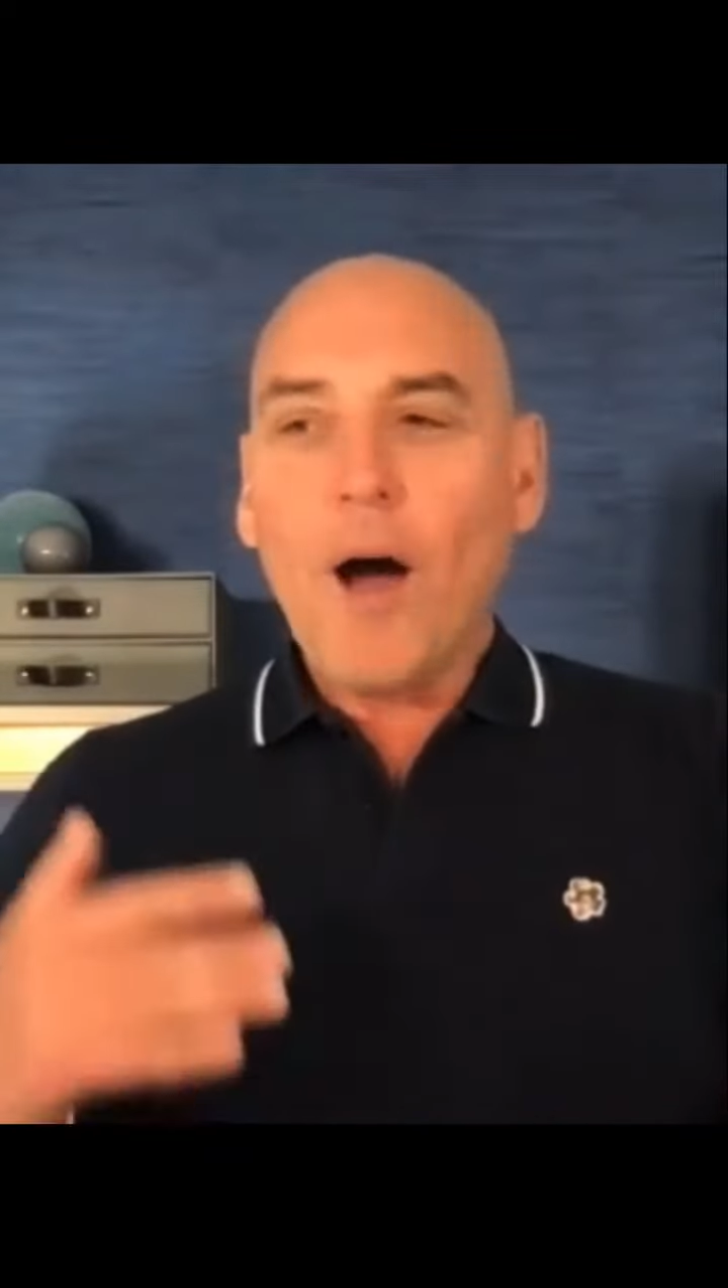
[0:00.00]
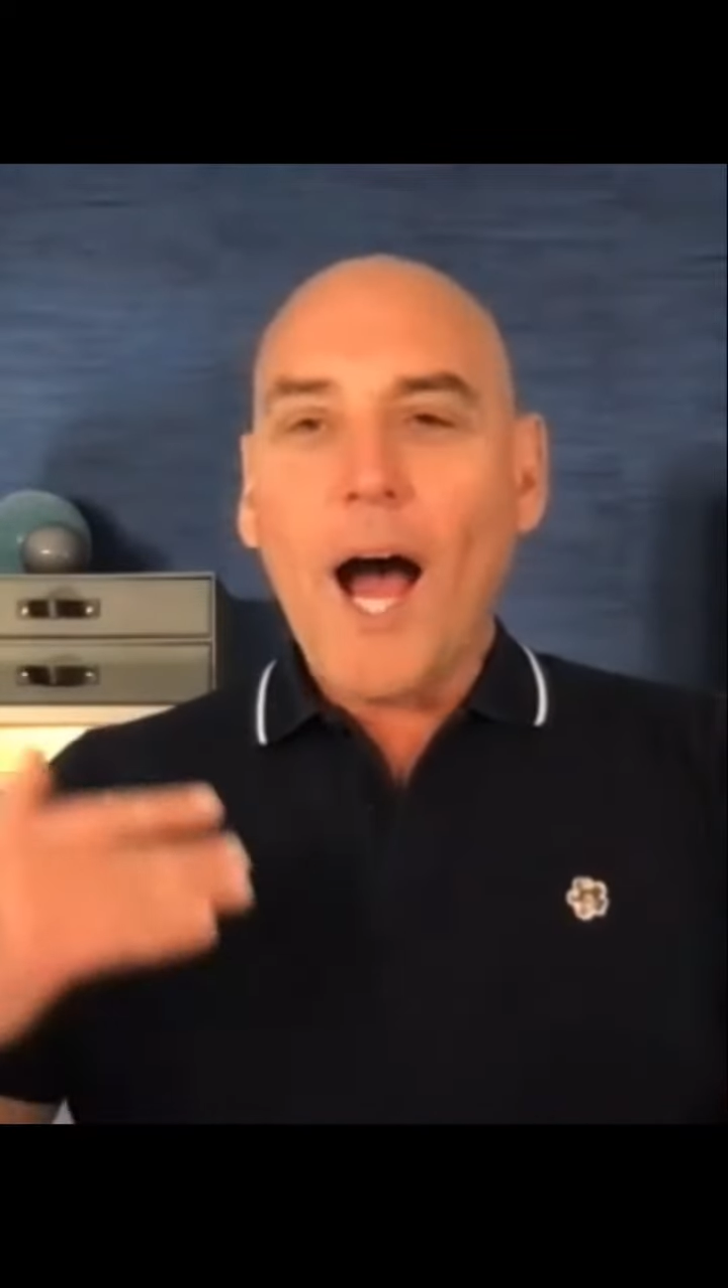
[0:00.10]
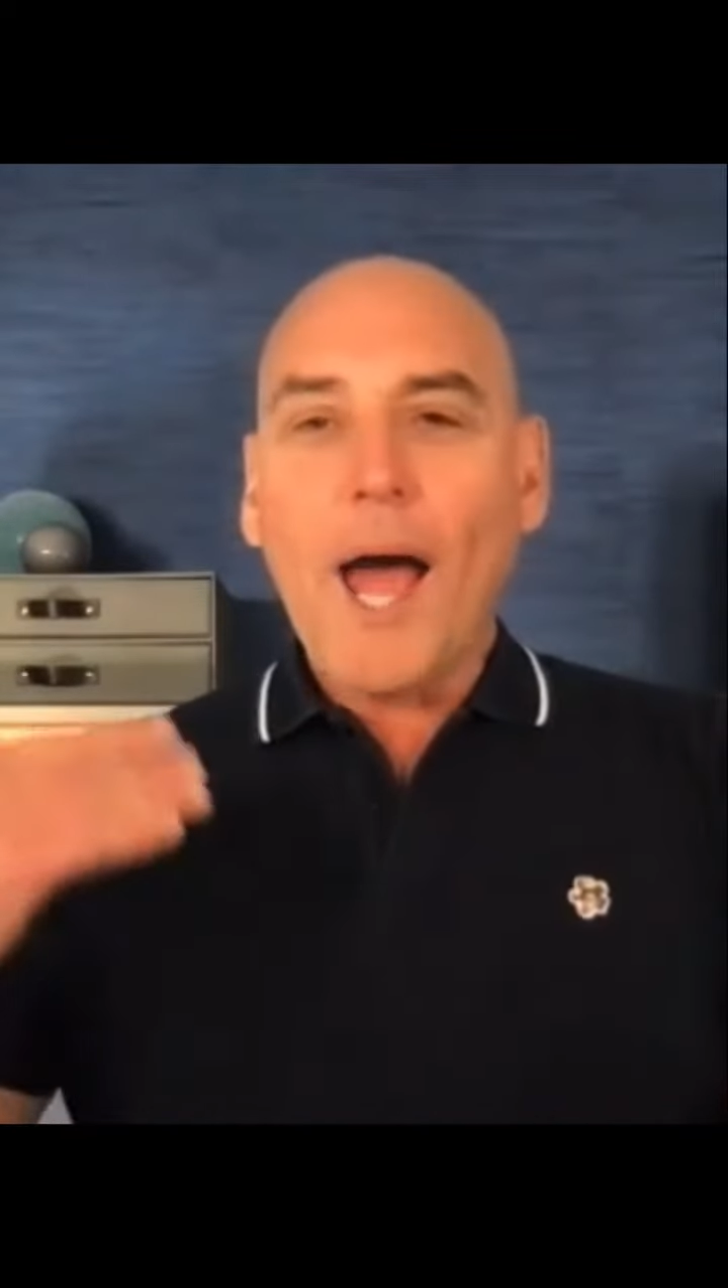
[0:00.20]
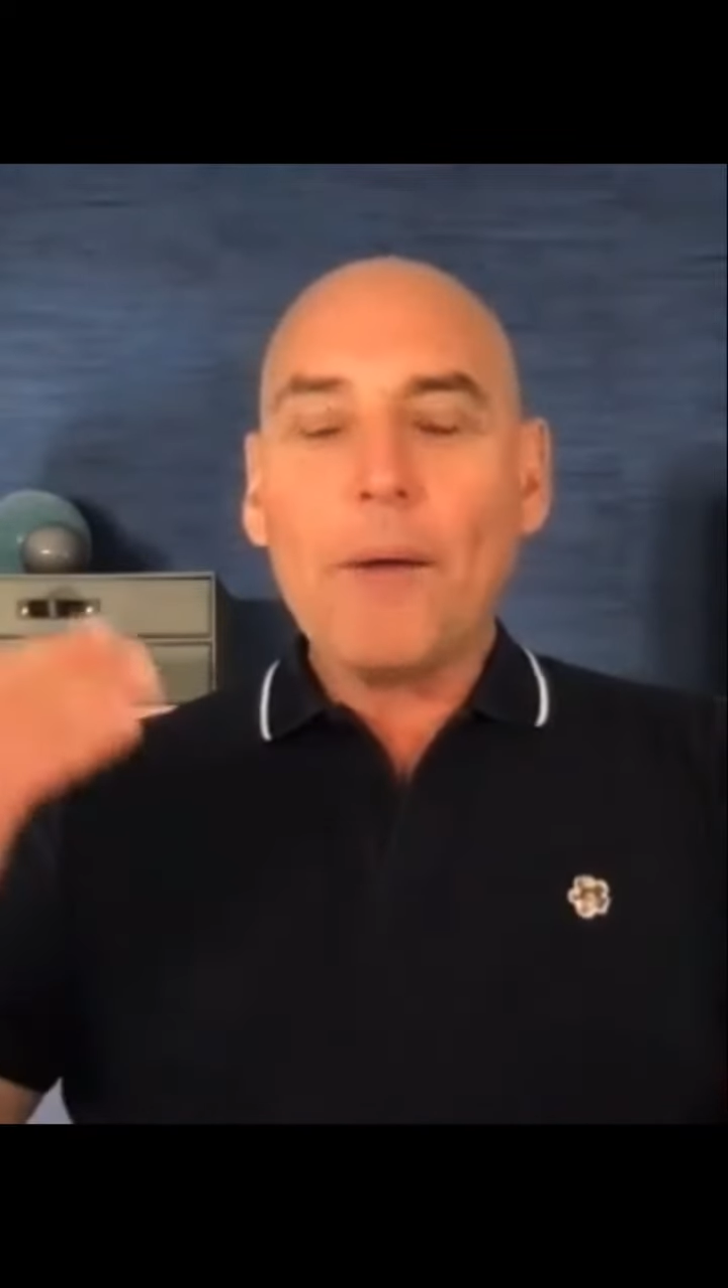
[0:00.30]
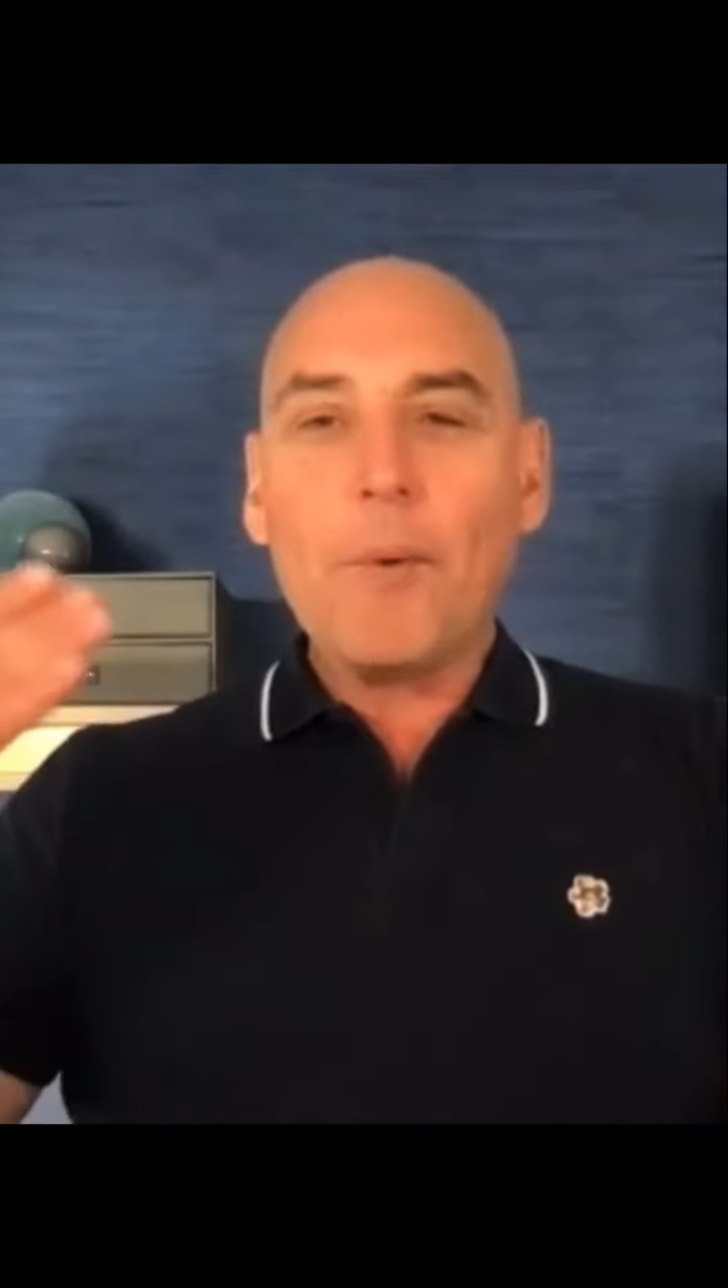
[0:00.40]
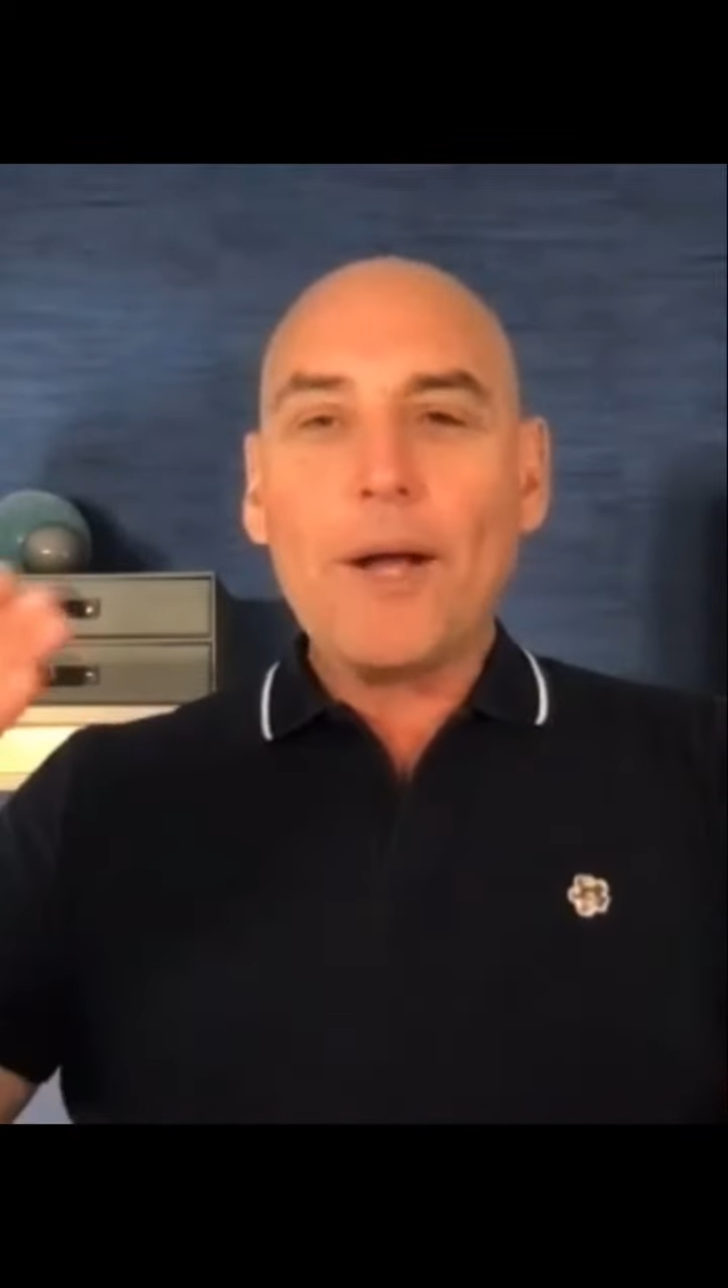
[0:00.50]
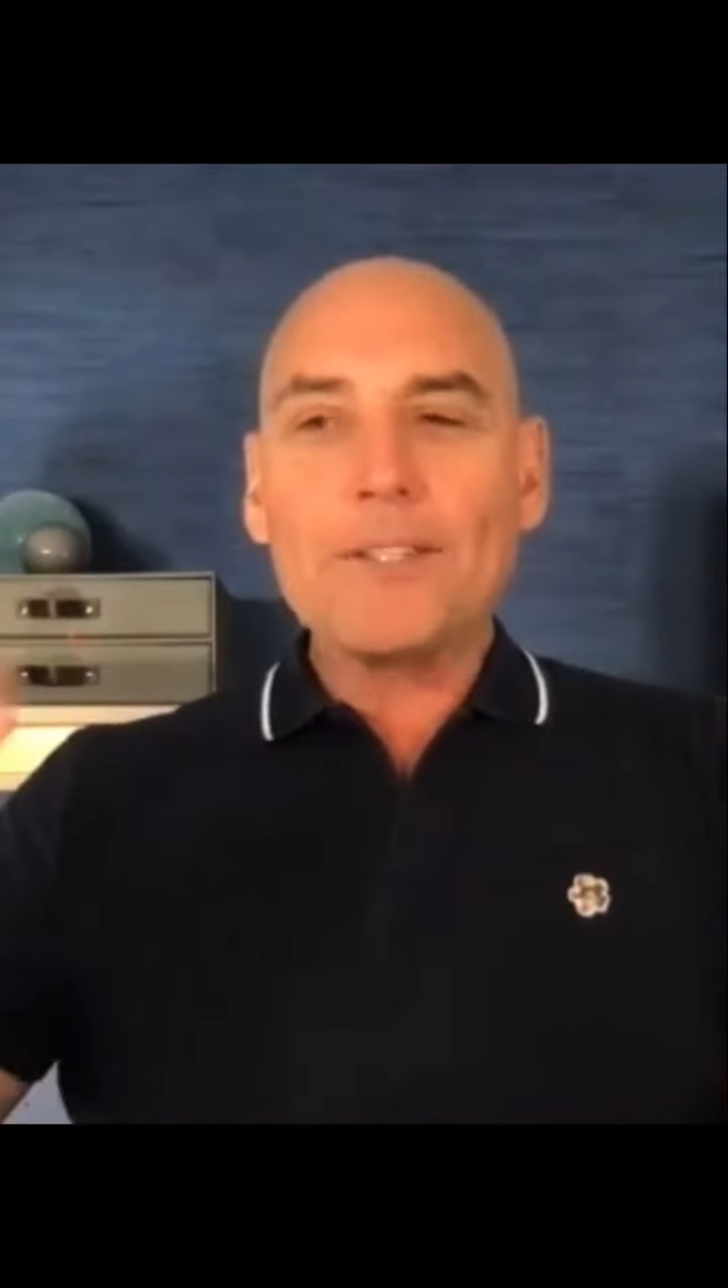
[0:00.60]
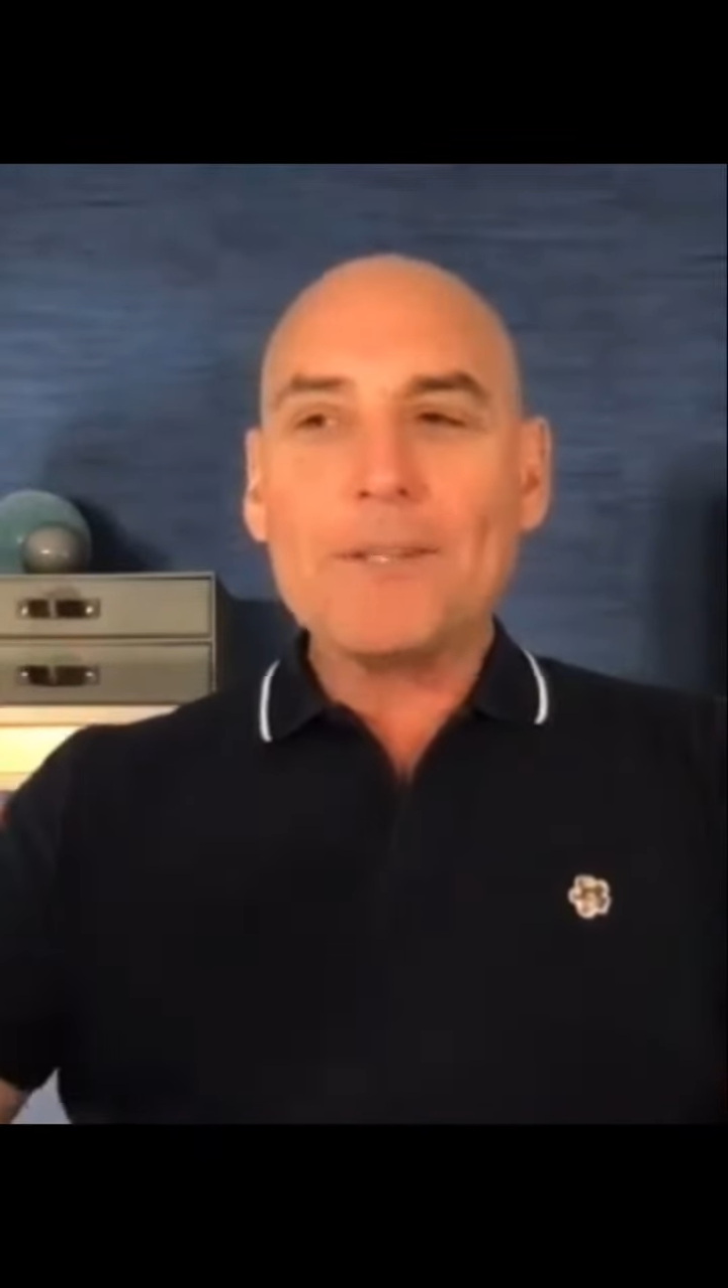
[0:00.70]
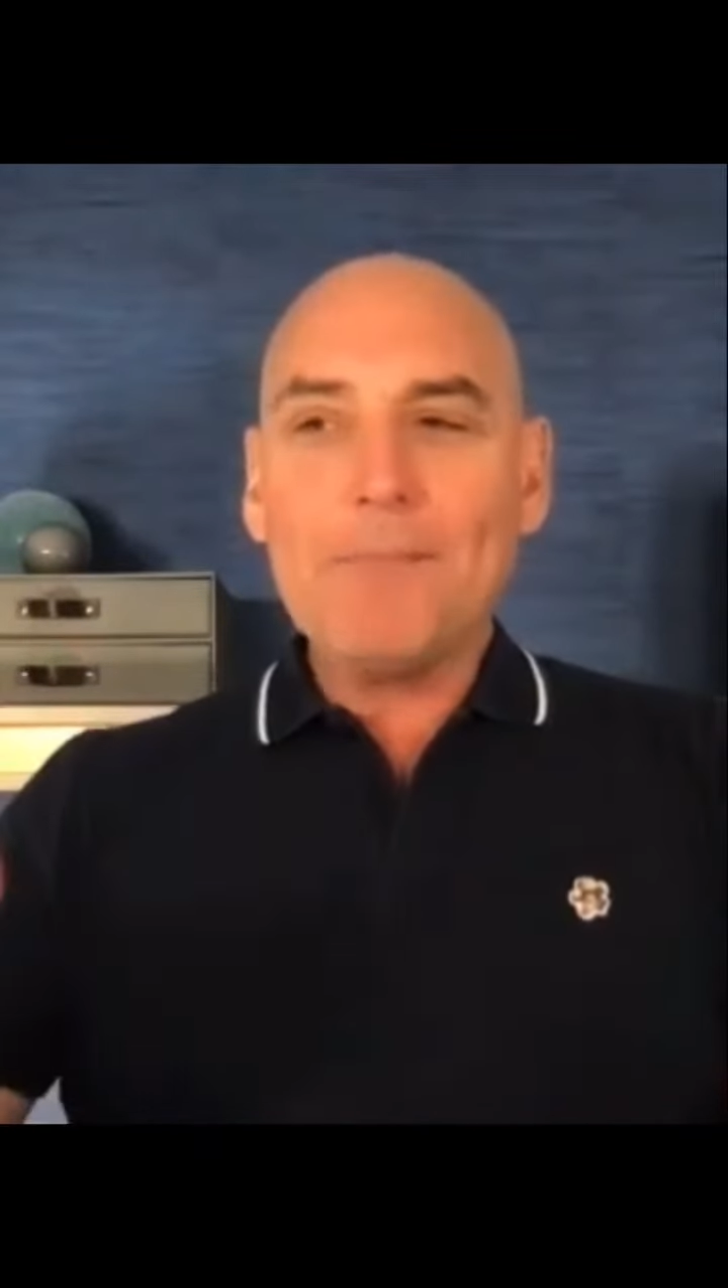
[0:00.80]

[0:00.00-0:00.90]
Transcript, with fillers: I went to